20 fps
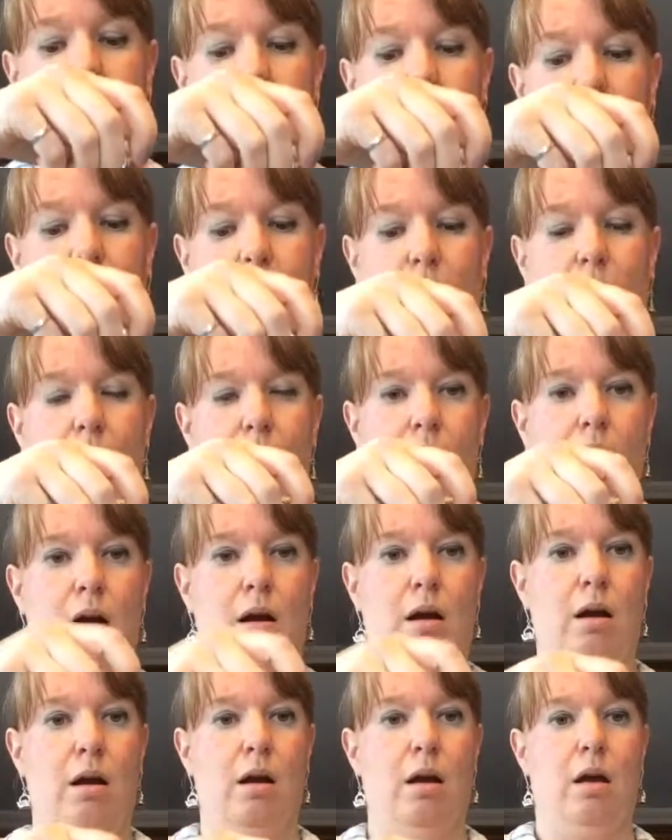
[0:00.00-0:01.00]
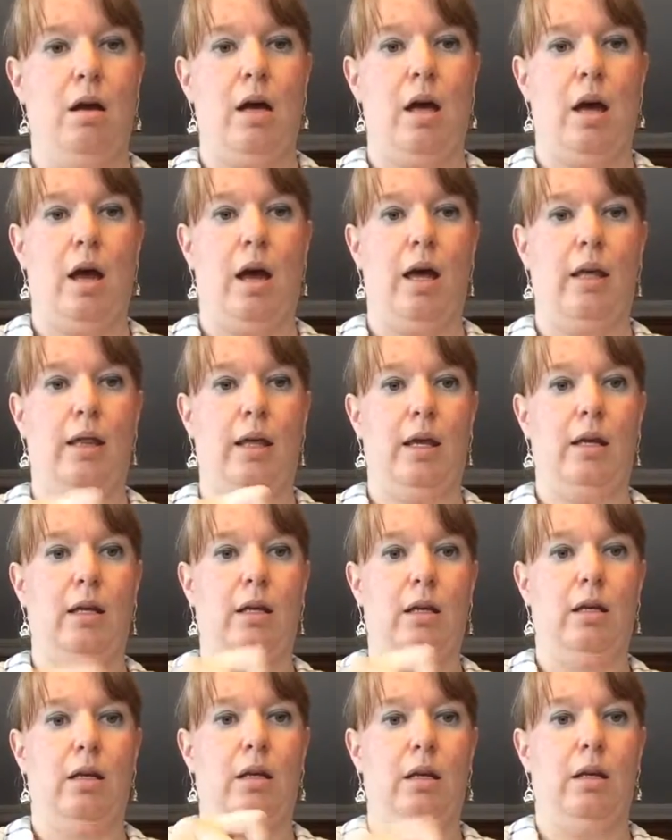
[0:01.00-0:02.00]
in there and then
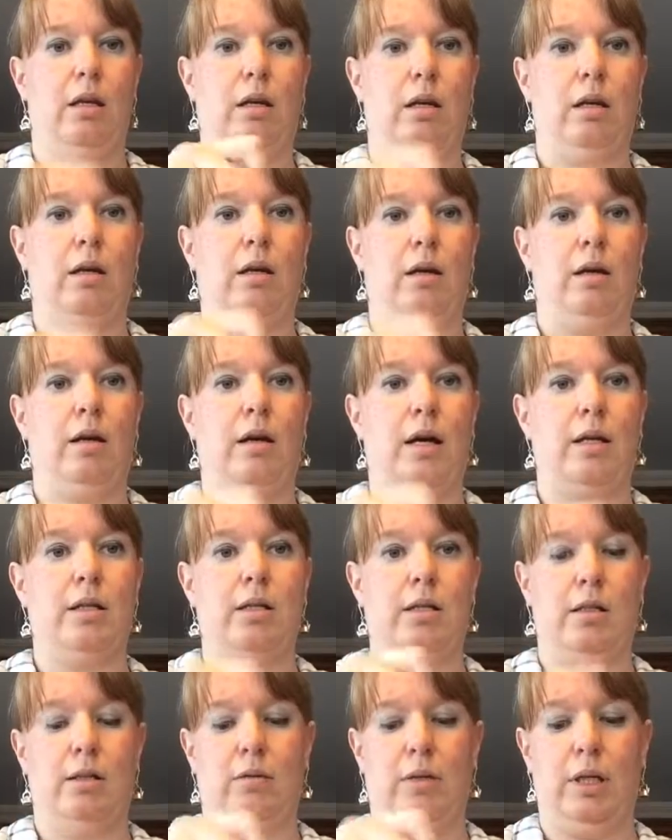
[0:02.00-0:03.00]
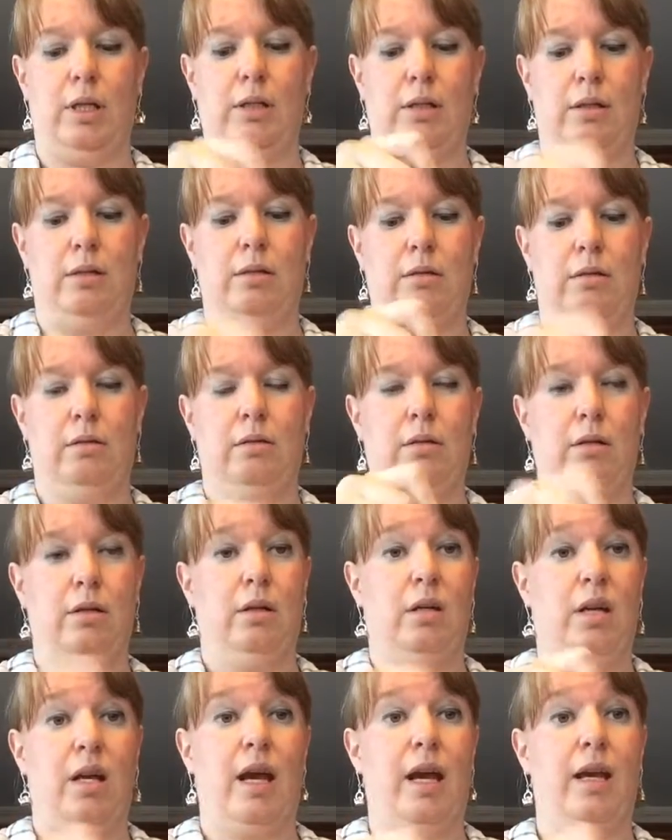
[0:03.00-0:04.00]
I just do this.
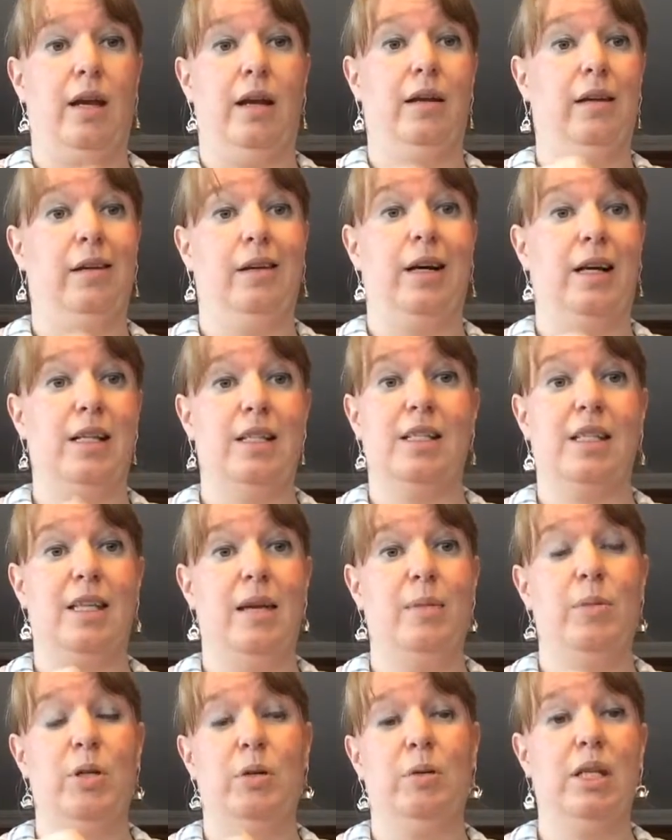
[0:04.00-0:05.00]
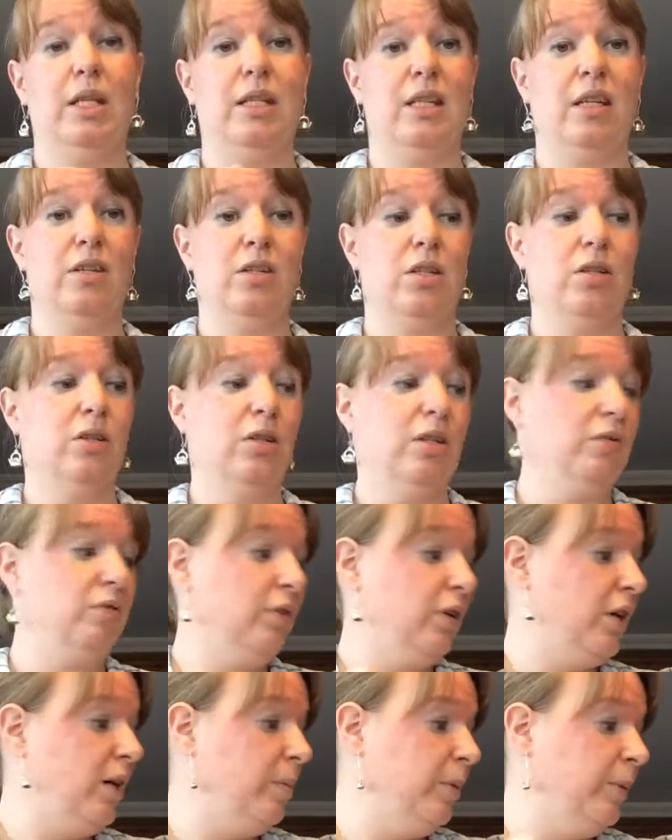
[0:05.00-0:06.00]
And I just keep doing this. I usually do this for
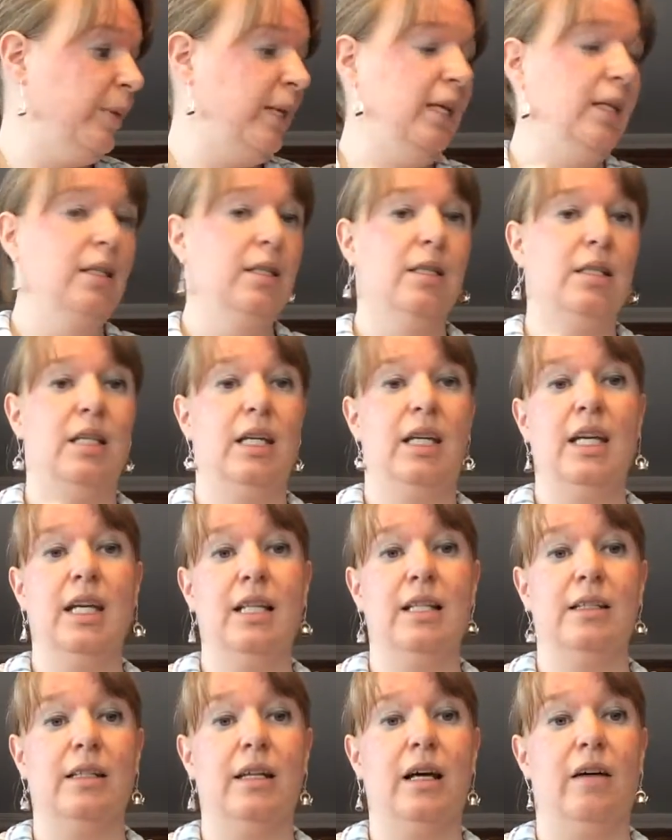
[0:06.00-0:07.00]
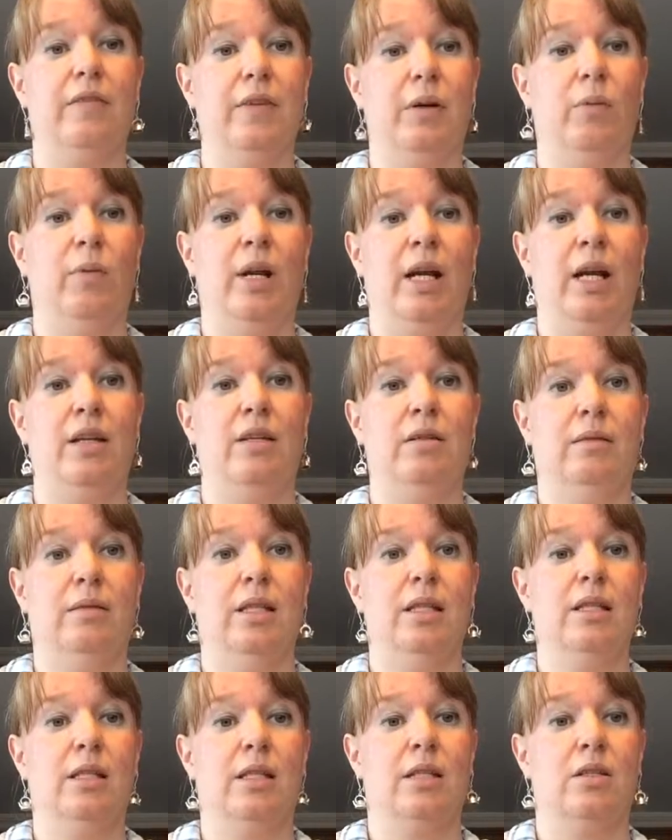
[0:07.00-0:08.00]
a couple minutes. The kids love it when I do
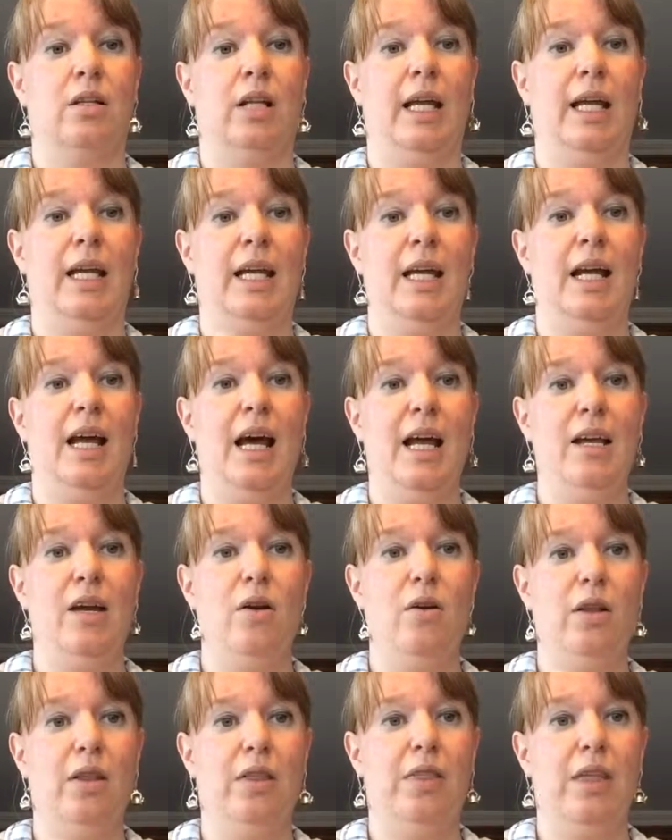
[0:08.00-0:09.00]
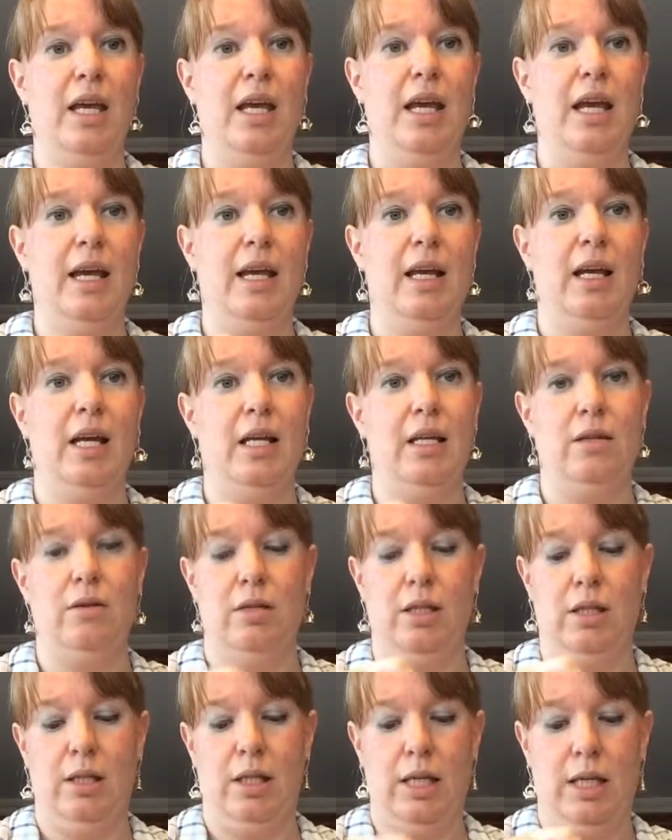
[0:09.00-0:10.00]
this because they're like, can I do the thingy? Can I
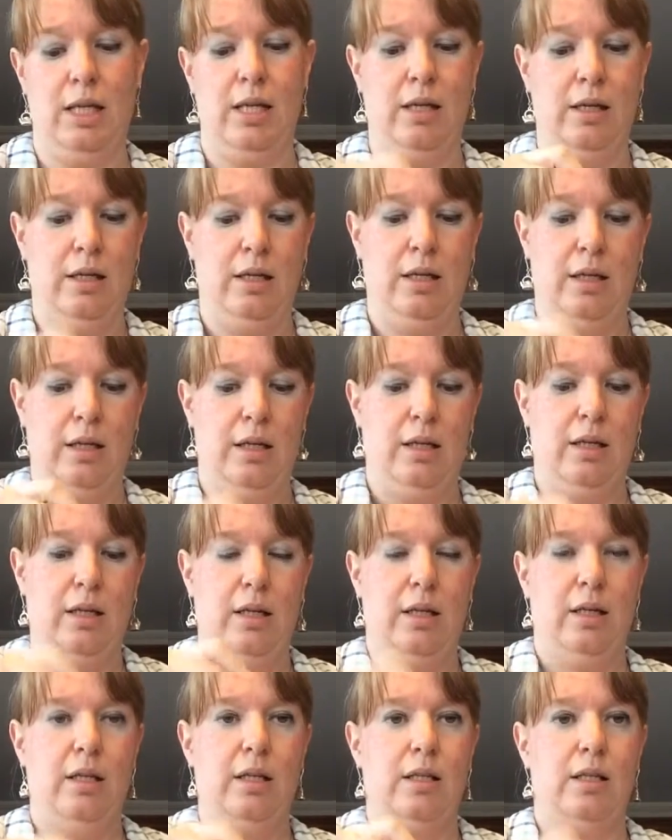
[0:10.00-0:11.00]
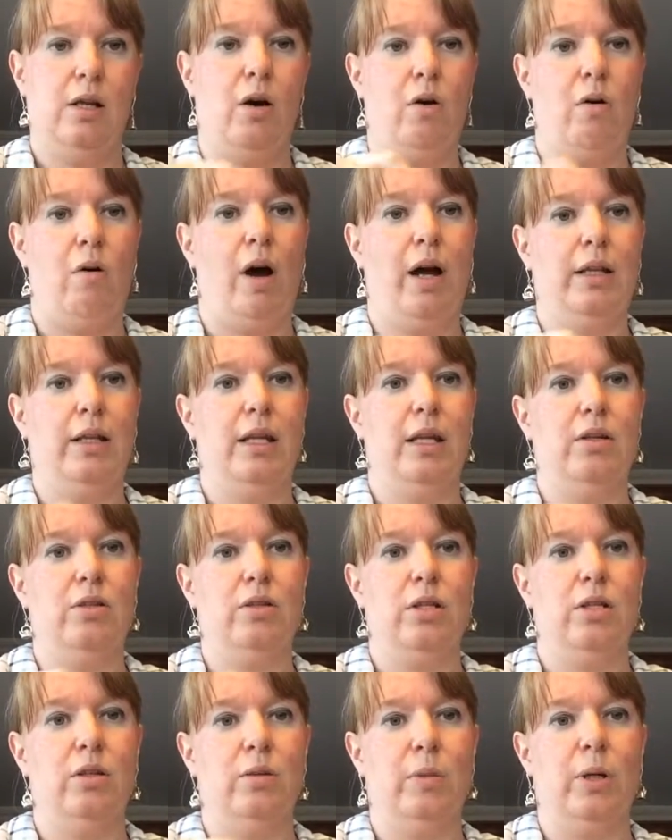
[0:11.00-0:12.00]
do the thingy? So I,
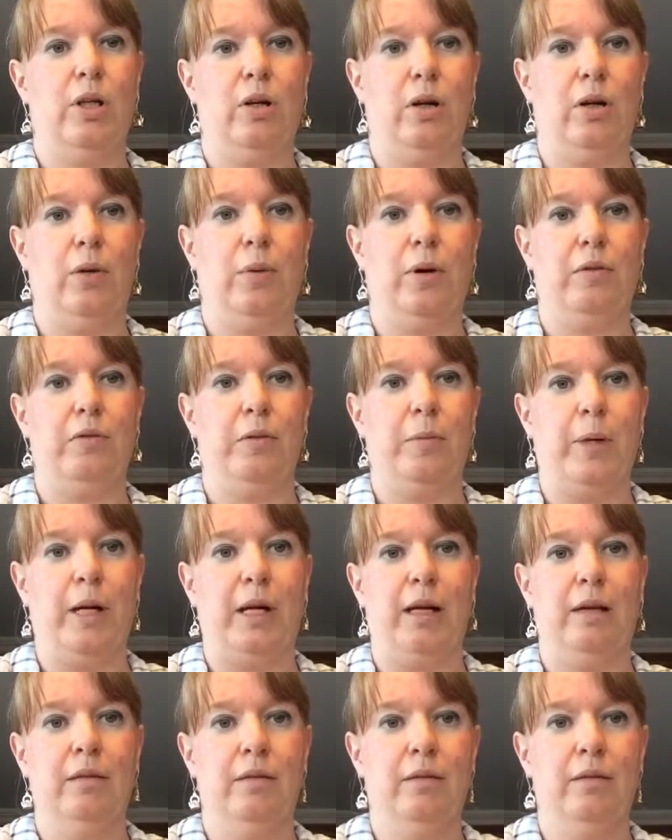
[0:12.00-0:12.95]
usually do my dirty work for my